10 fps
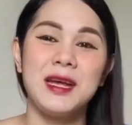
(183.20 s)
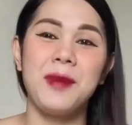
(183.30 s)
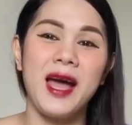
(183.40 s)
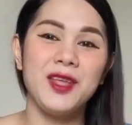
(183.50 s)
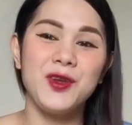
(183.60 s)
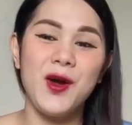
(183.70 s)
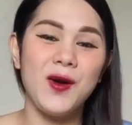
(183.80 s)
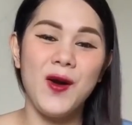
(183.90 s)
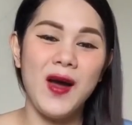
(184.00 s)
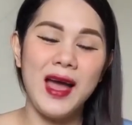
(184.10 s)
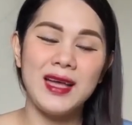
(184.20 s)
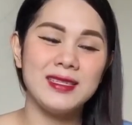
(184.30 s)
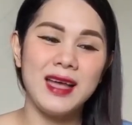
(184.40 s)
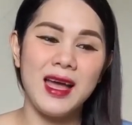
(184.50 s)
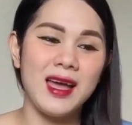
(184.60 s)
samahan niyo ako
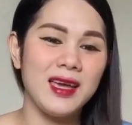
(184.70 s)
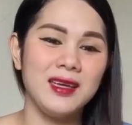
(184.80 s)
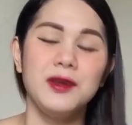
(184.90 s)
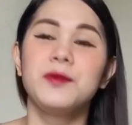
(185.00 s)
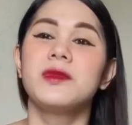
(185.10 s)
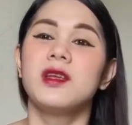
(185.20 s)
as I